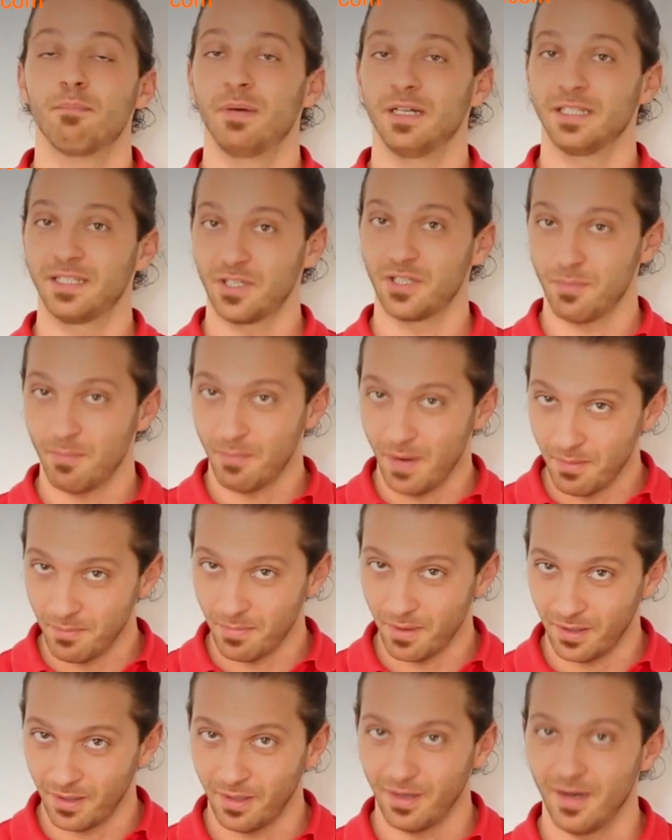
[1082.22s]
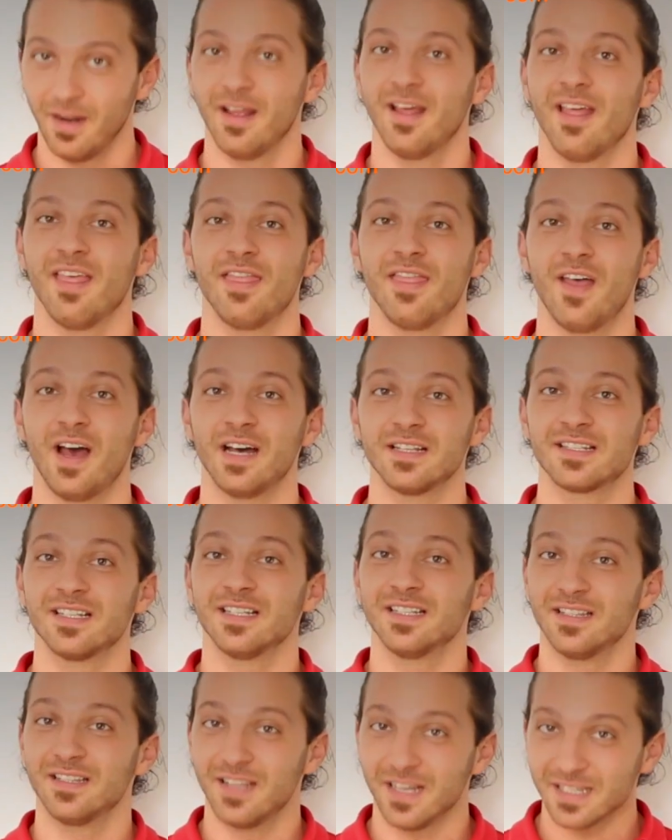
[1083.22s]
But remember,
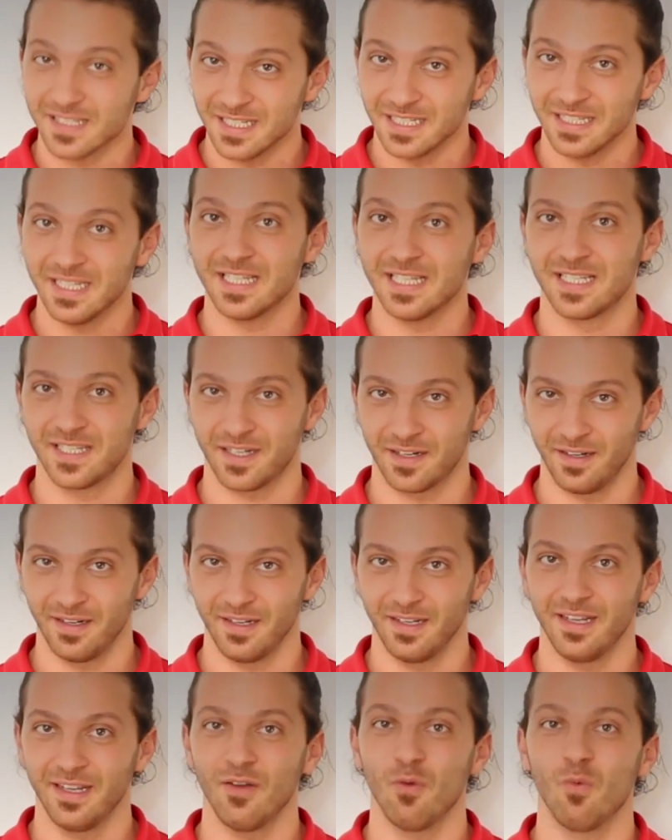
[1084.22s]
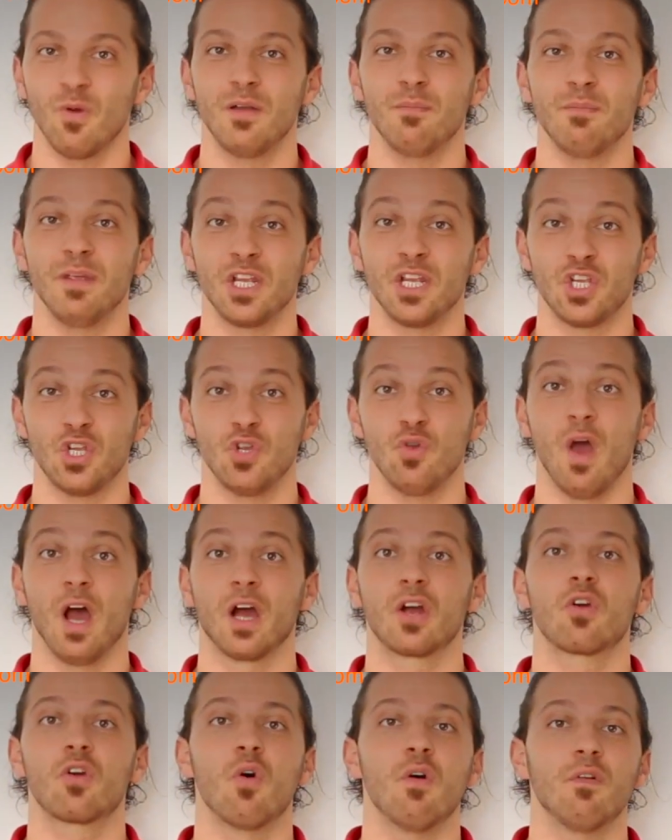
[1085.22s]
that doesn't necessarily will make you
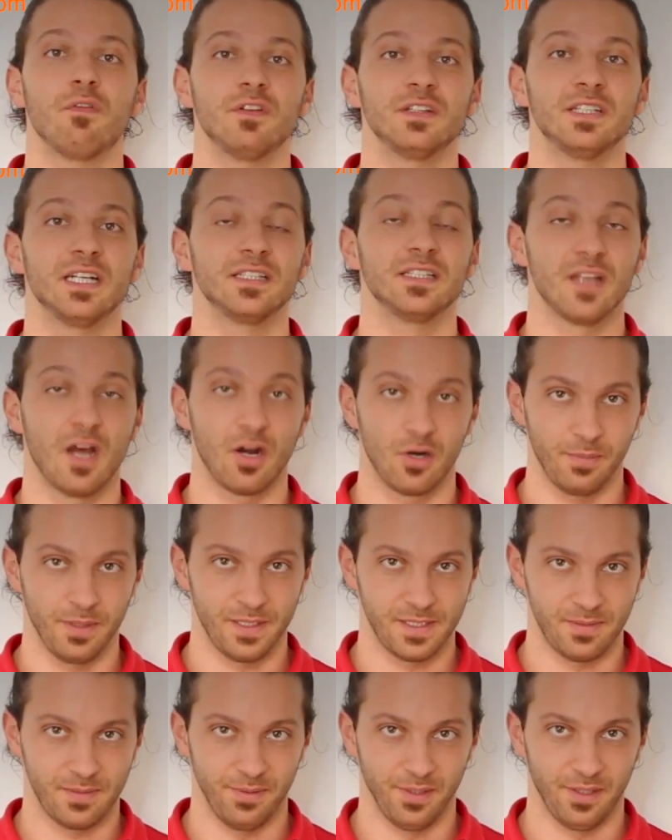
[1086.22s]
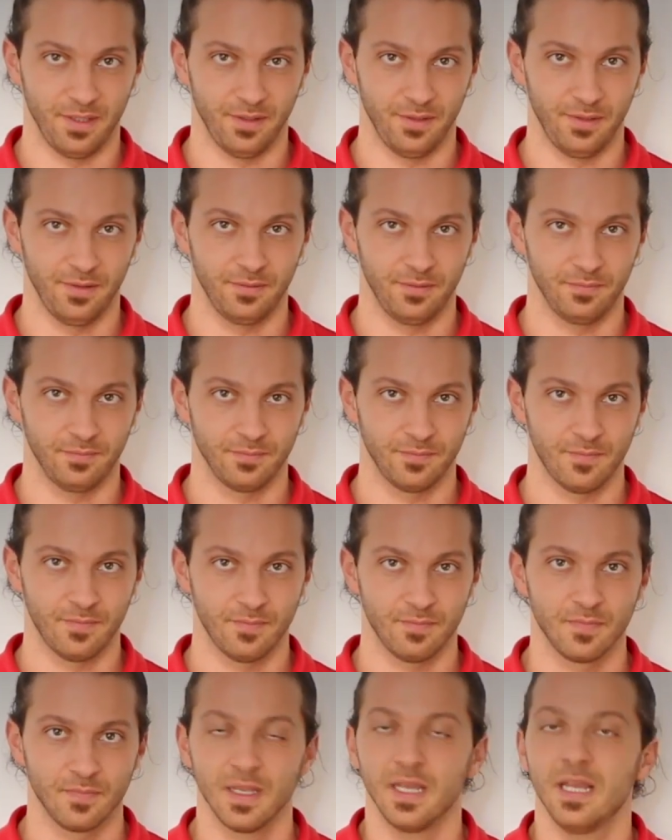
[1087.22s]
a confident Arabic speaker.
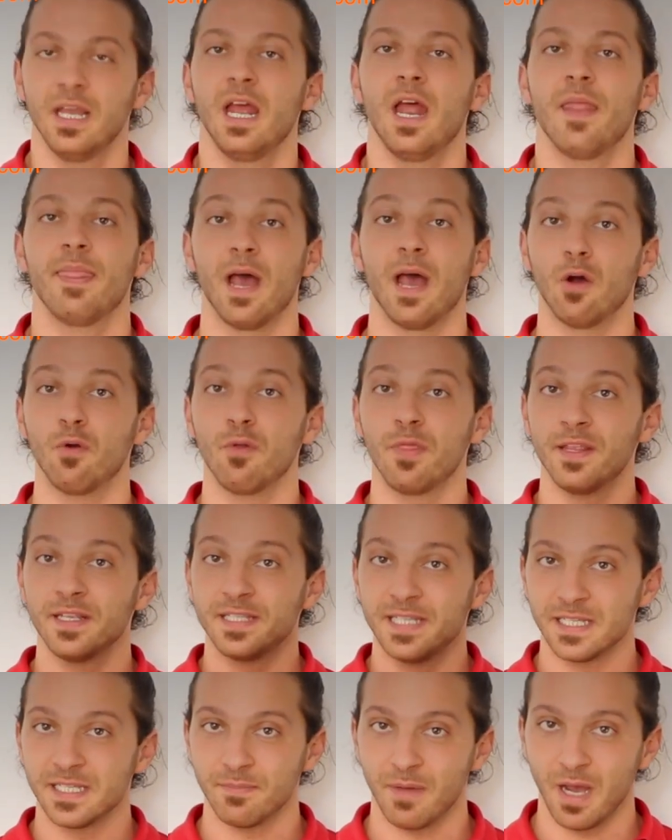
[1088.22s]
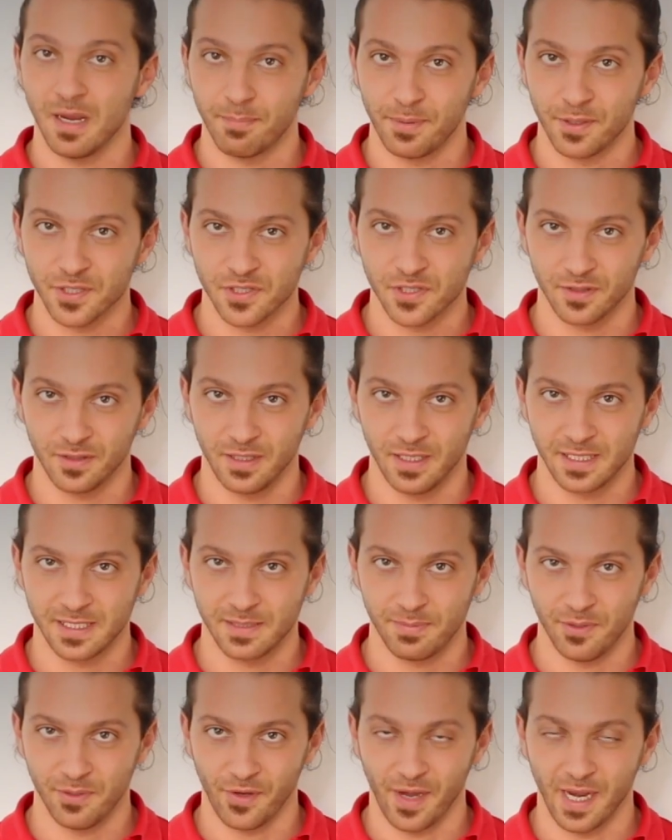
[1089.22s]
Now, this is my personal
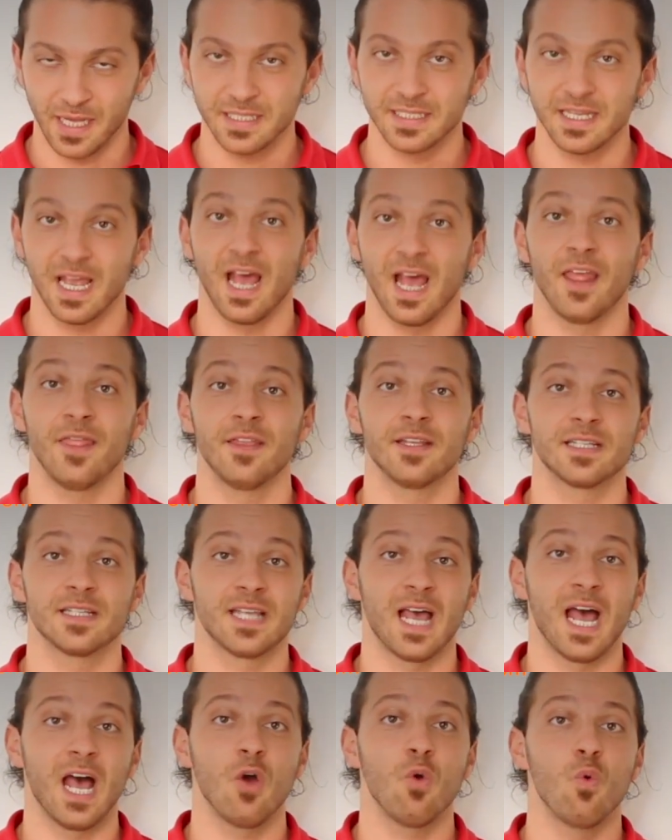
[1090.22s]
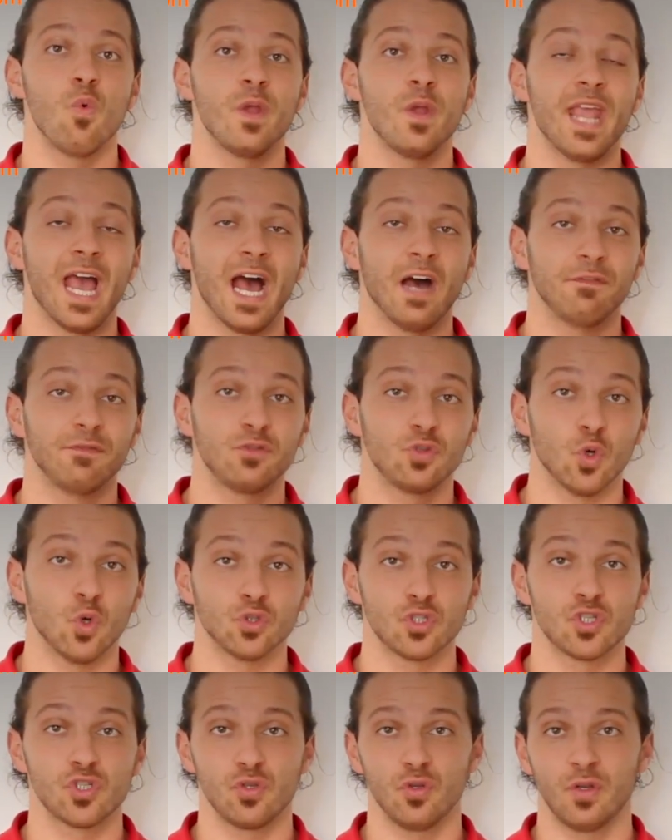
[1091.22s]
experience, and this is how we have
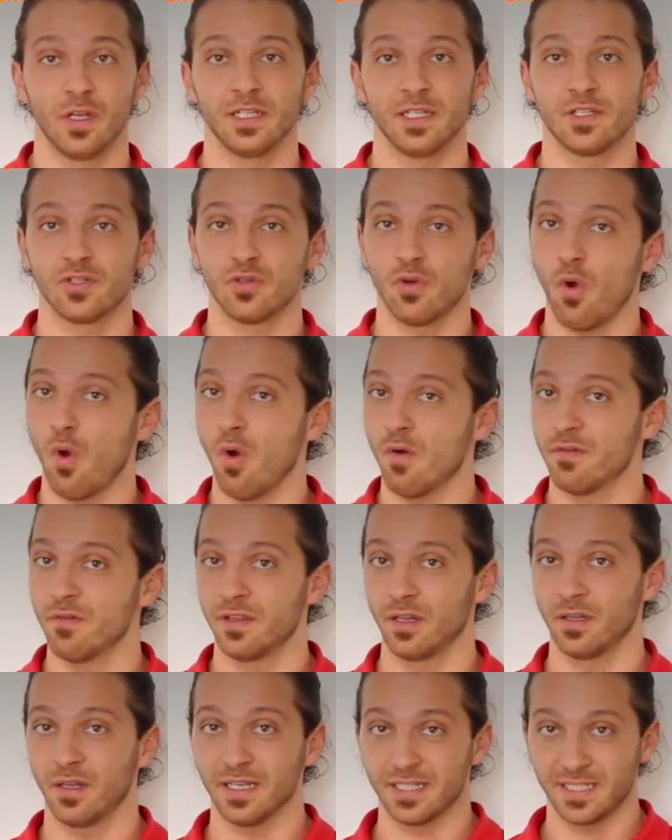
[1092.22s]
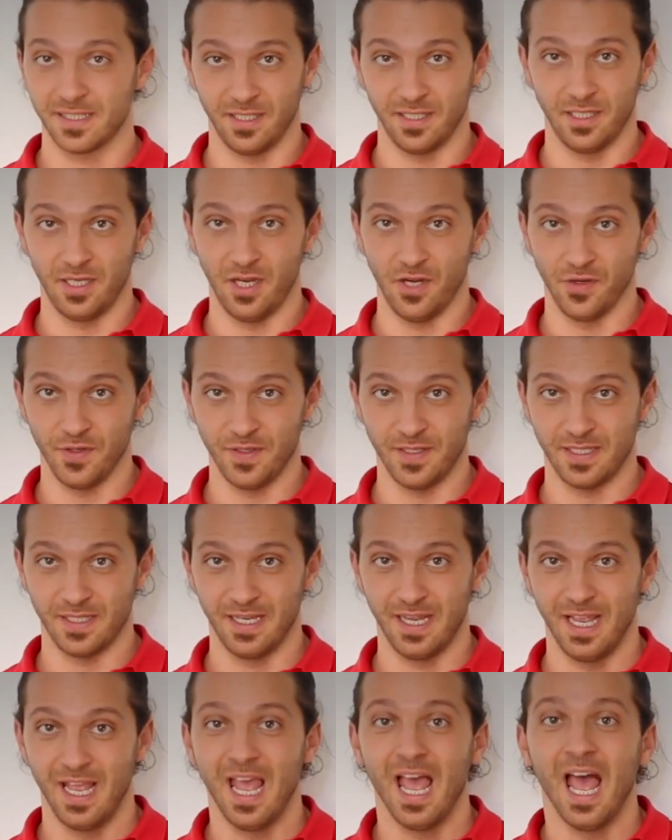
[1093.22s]
taught students over the last 10 years.
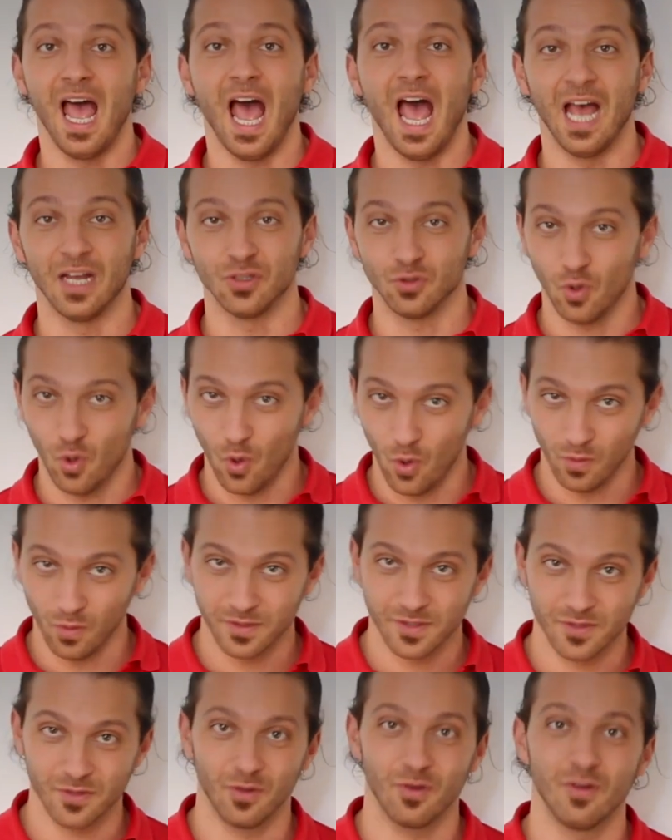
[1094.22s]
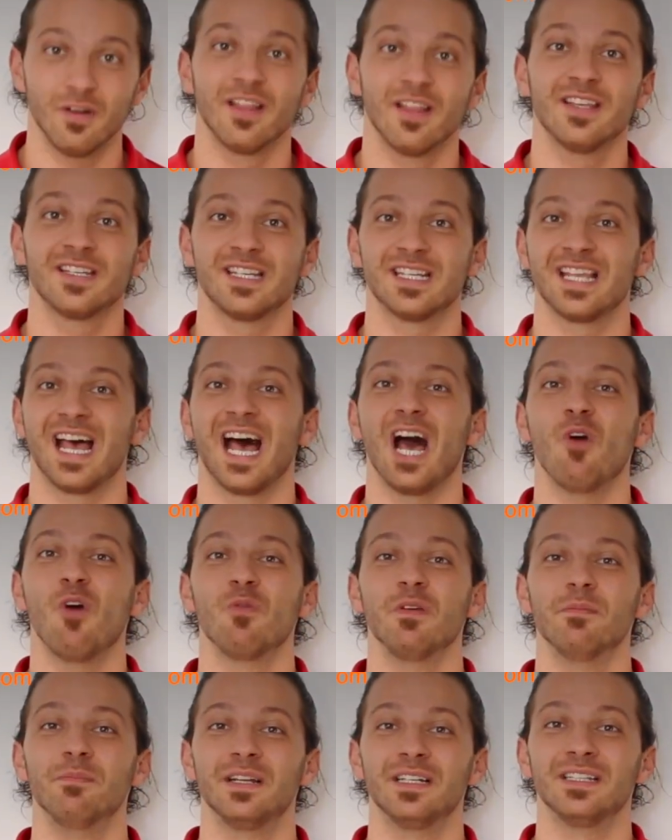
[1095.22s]
And also, this is how
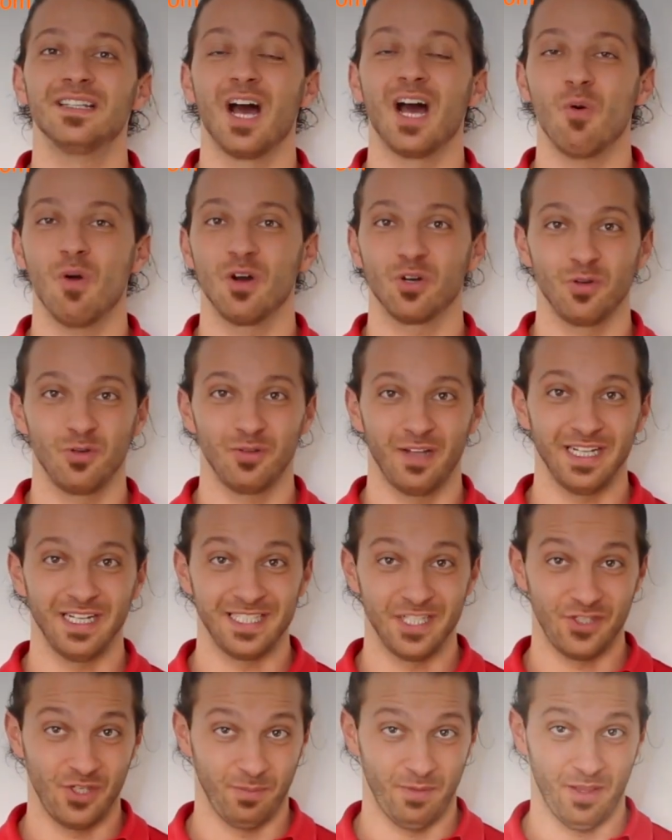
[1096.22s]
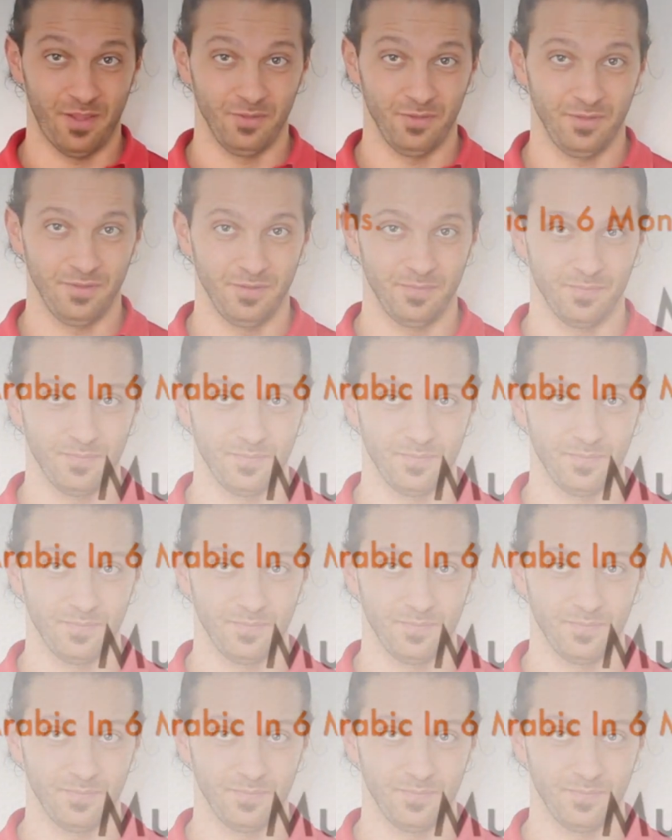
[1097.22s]
we build our online teaching method.